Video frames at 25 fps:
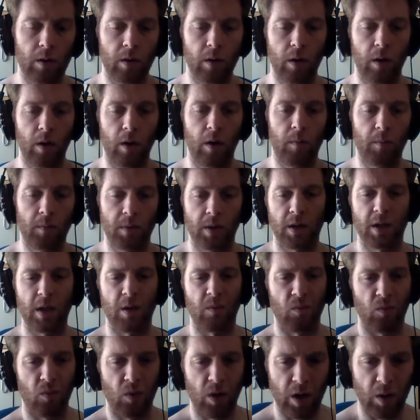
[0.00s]
I
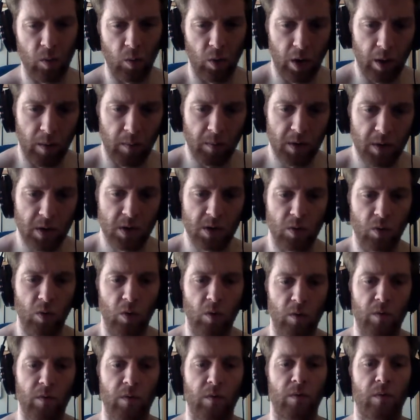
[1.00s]
didn't really want him to sort
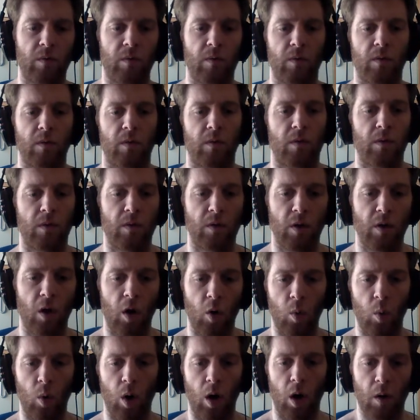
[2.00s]
of
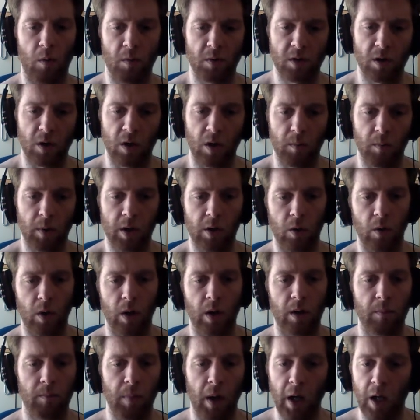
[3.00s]
know what I was going to be
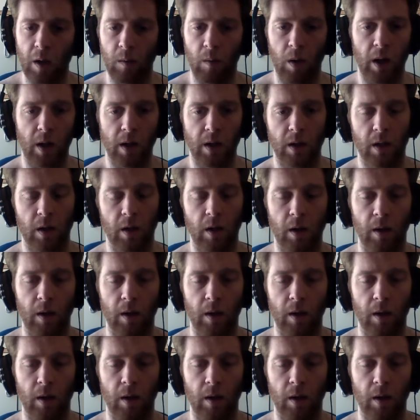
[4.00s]
doing. But anyway,